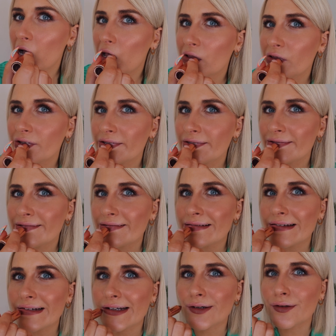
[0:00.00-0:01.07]
And this was
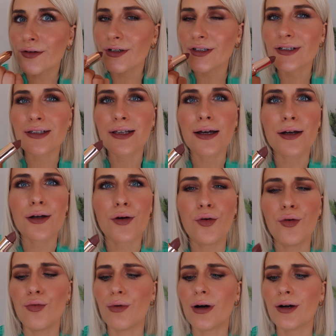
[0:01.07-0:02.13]
like a gorgeous, like,
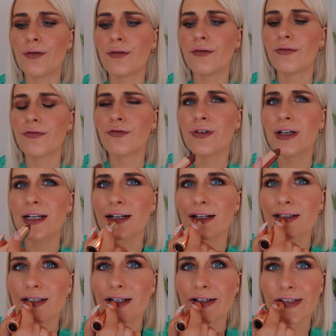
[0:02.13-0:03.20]
oh wow, really
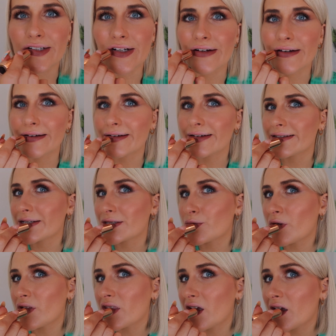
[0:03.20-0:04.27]
nice texture. Guys, that's
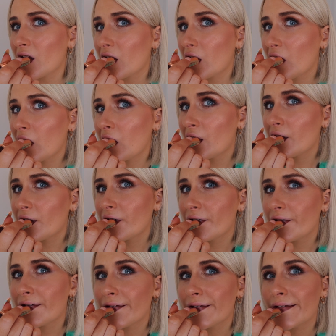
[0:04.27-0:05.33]
one thing
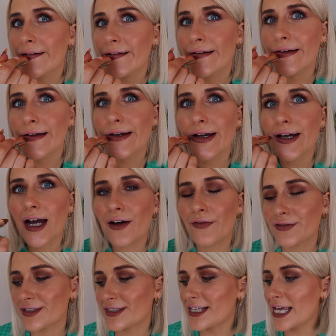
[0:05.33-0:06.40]
I
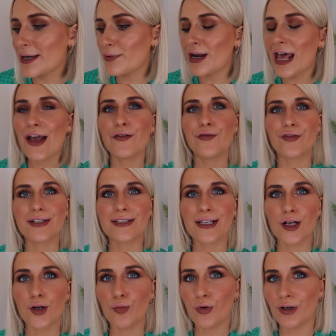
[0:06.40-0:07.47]
have to say about every
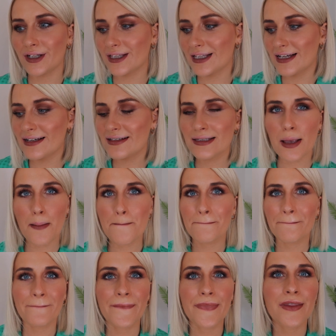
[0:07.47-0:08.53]
single one of these.
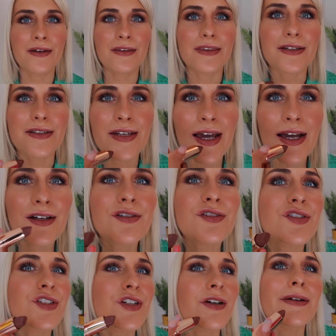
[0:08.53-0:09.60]
The
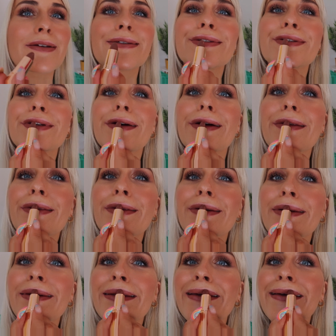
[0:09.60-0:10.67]
texture is just
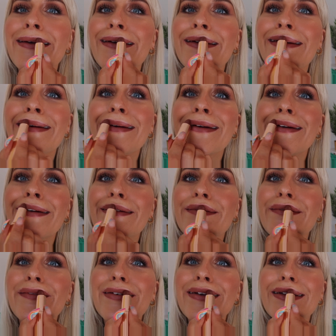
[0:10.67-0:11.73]

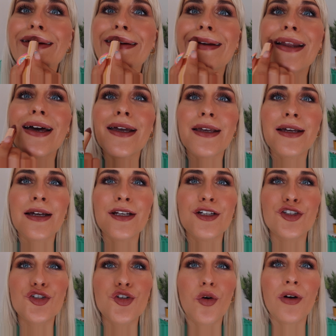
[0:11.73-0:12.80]
really like
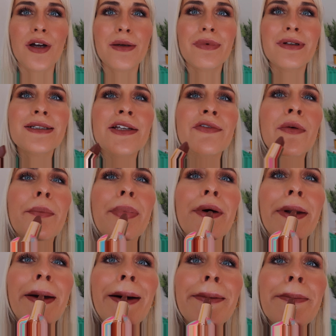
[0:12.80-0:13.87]
enjoyable to even put
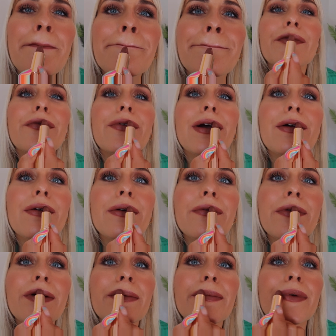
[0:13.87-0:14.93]
on. It's very,
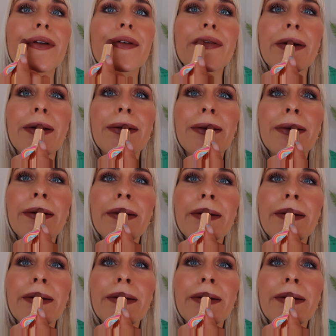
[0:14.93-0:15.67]
very beautiful.